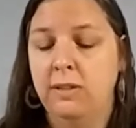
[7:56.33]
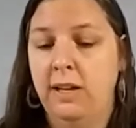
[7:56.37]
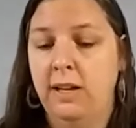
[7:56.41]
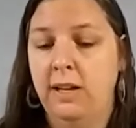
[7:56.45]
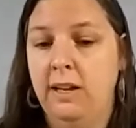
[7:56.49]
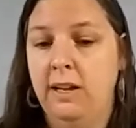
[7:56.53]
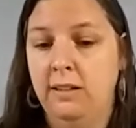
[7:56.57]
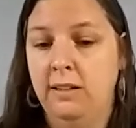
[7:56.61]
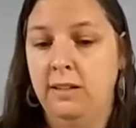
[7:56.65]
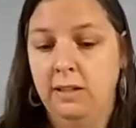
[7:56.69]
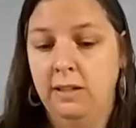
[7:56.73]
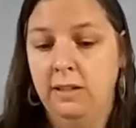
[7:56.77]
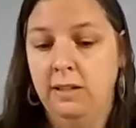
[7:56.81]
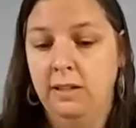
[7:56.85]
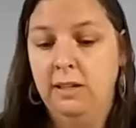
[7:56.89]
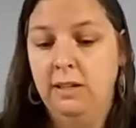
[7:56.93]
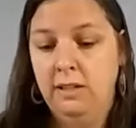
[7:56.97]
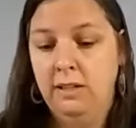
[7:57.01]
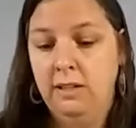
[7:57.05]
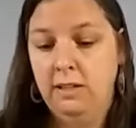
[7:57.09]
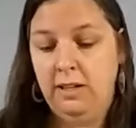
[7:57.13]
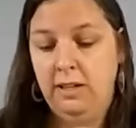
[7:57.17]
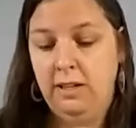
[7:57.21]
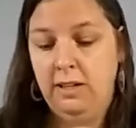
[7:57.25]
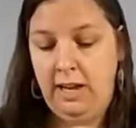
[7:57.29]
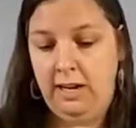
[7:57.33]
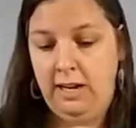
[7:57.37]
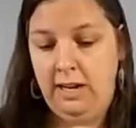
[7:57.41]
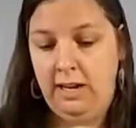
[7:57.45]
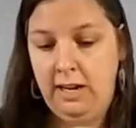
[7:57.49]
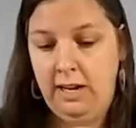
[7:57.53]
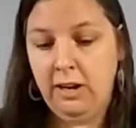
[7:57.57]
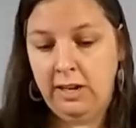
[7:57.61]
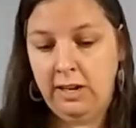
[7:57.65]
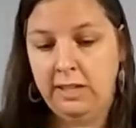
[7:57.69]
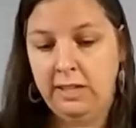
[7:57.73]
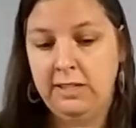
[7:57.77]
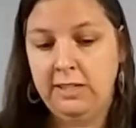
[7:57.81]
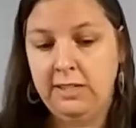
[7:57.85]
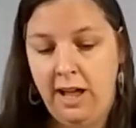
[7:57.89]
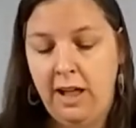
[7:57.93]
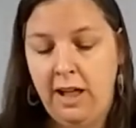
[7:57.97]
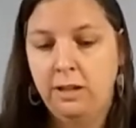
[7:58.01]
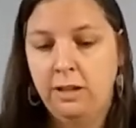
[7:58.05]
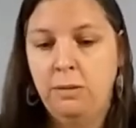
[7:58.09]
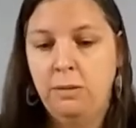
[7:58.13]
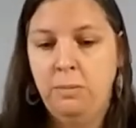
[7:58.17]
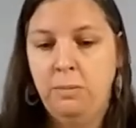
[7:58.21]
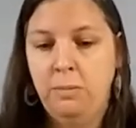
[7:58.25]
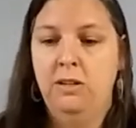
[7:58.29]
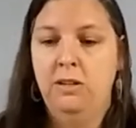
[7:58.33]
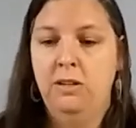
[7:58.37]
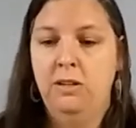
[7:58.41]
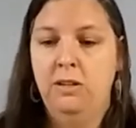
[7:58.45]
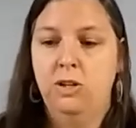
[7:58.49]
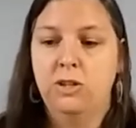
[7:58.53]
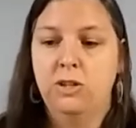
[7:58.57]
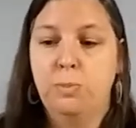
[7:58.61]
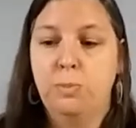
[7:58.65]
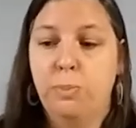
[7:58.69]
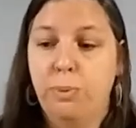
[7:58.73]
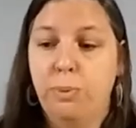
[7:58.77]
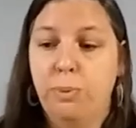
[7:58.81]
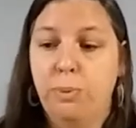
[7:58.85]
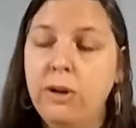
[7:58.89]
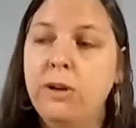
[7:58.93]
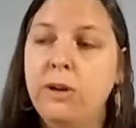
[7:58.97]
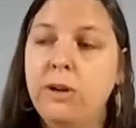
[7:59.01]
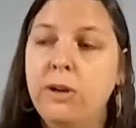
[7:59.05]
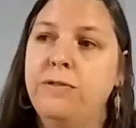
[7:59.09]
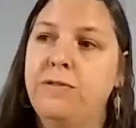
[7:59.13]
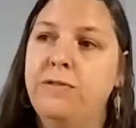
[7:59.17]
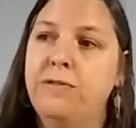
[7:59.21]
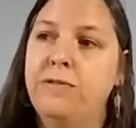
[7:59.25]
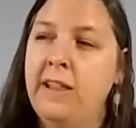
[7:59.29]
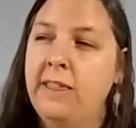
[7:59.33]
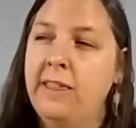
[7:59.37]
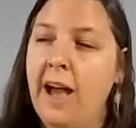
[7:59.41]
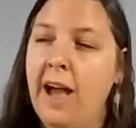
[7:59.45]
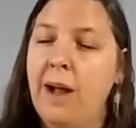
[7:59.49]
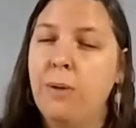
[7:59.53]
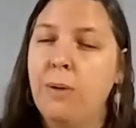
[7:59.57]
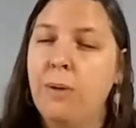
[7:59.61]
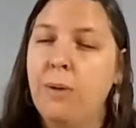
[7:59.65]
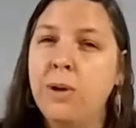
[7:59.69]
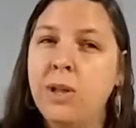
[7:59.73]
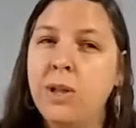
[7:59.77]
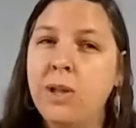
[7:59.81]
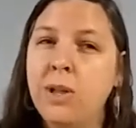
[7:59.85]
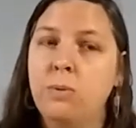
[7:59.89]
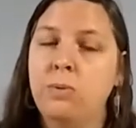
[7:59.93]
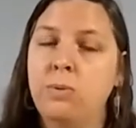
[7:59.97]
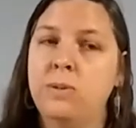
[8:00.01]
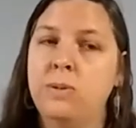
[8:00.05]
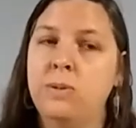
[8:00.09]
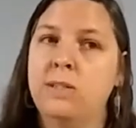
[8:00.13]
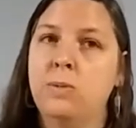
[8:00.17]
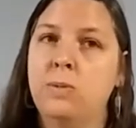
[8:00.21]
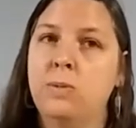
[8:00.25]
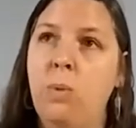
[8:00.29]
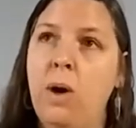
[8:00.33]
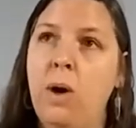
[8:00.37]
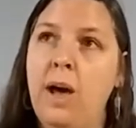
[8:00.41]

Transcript: And here he's telling me that there's proof. And that really was